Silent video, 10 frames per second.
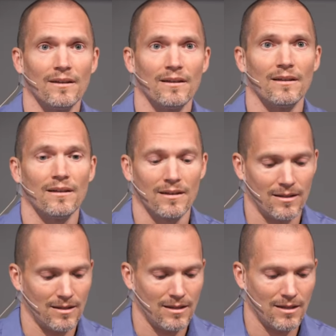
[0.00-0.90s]

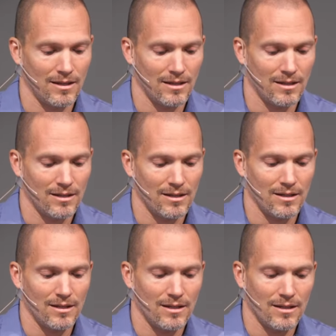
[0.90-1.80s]
(no one is talking)